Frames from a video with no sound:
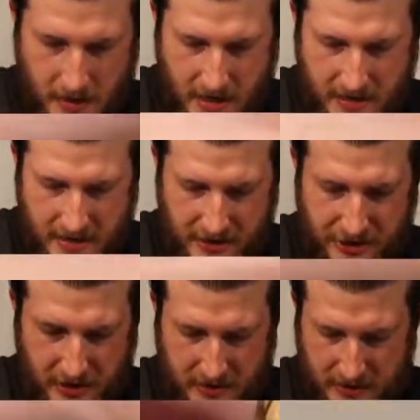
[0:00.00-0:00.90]
And that
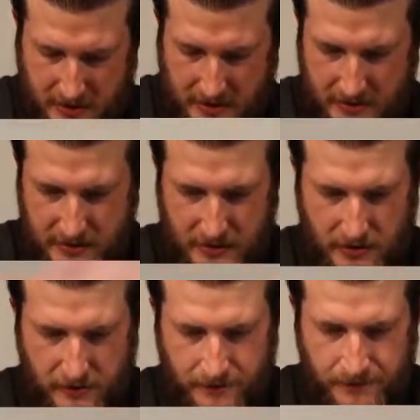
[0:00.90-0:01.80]
Charizard.
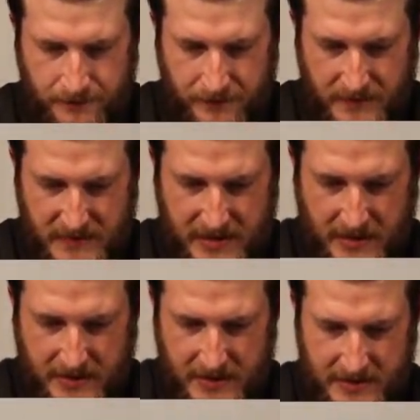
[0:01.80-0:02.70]
So, let's
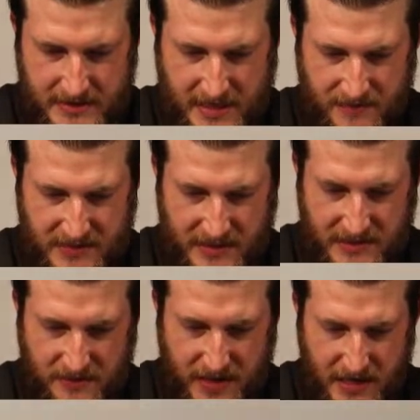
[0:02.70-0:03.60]
get into the
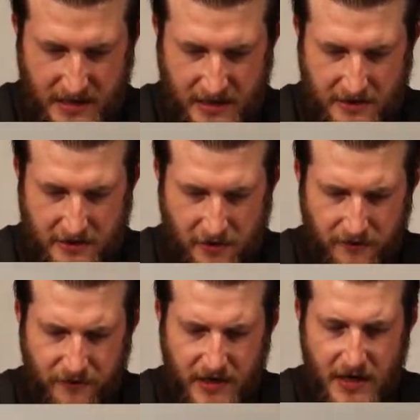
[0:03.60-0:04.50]
Zamazenta pack here.
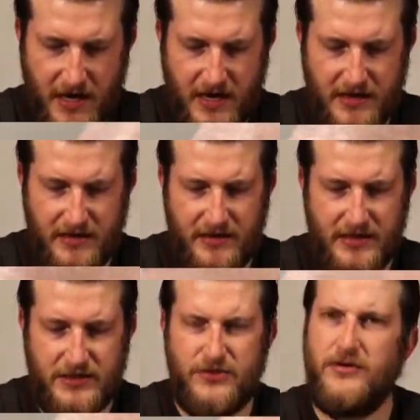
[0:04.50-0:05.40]
Hopefully in
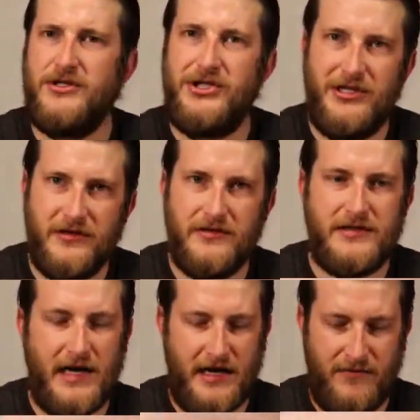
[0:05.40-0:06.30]
the Sword and
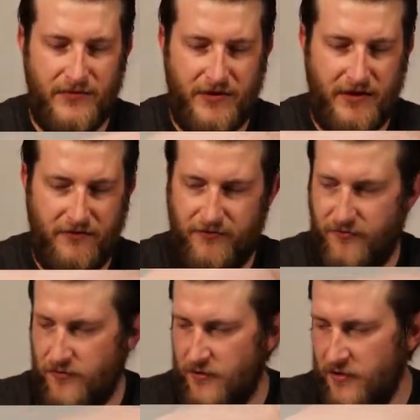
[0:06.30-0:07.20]
Shields, I'm looking
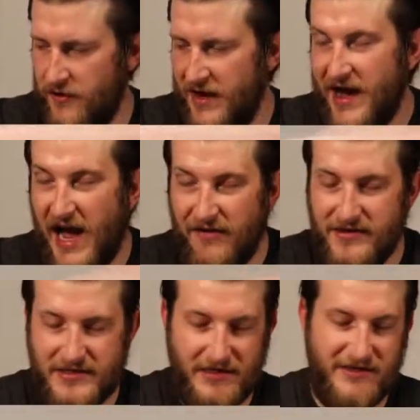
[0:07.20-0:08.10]
for,
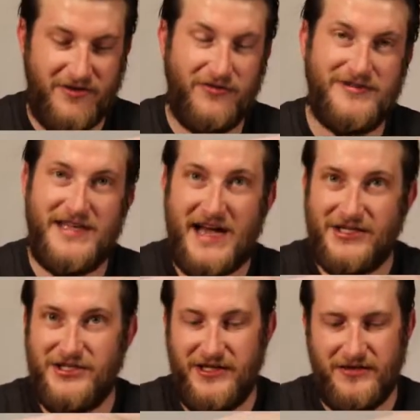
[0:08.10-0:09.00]
obviously, the Gold
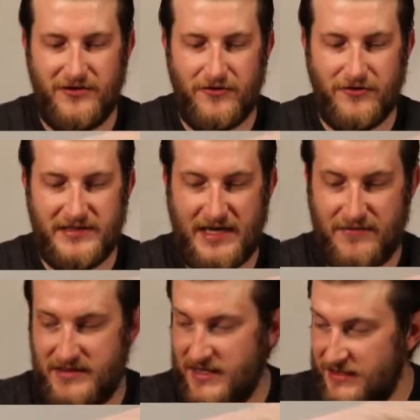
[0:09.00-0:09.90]
Zacian, the Gold
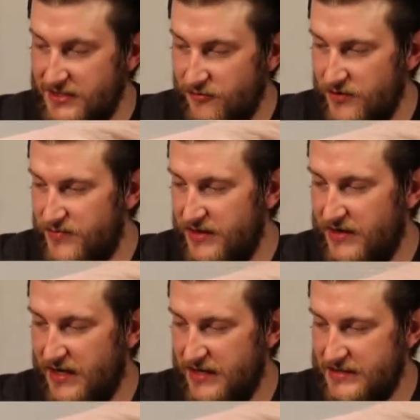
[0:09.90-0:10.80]
Zamazenta would be
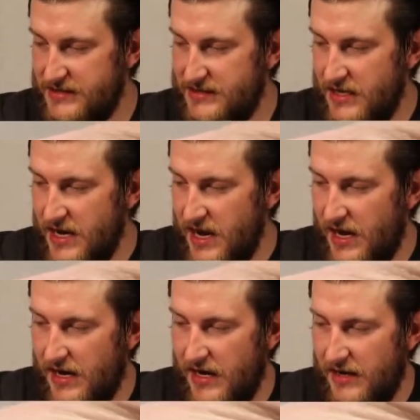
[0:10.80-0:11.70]
nice.
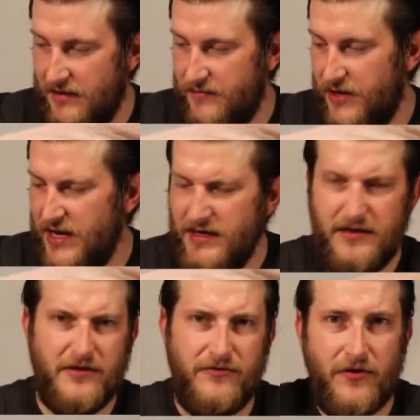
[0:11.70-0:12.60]
But any
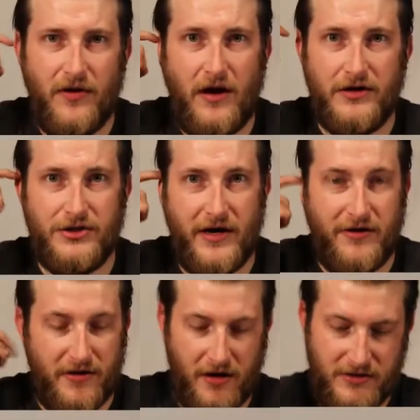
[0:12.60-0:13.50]
of the Full Art
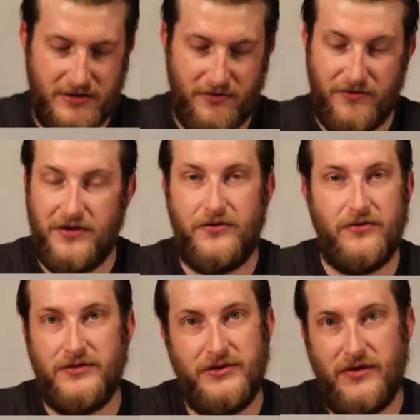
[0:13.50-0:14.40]
Trainer cards look really
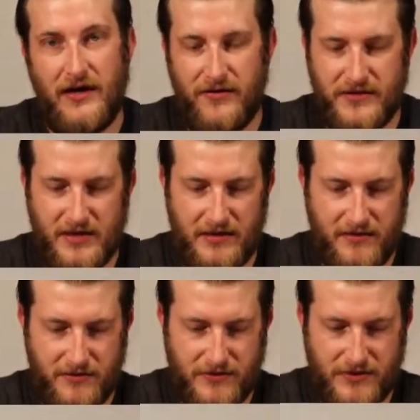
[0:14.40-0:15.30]
cool too. I always like
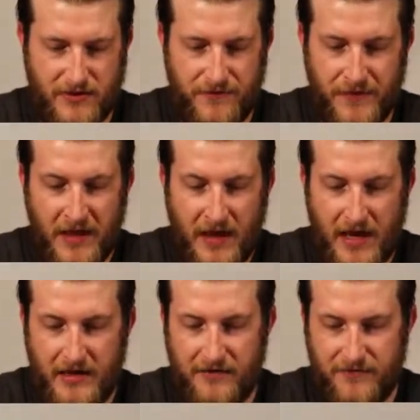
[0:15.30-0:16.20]
those. So,
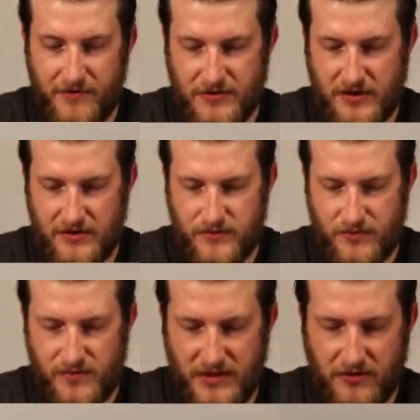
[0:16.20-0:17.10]
any of those cards
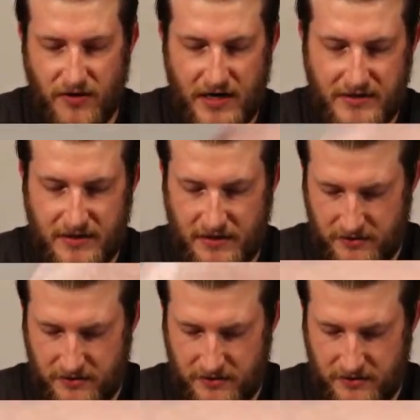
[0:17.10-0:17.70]
would be great.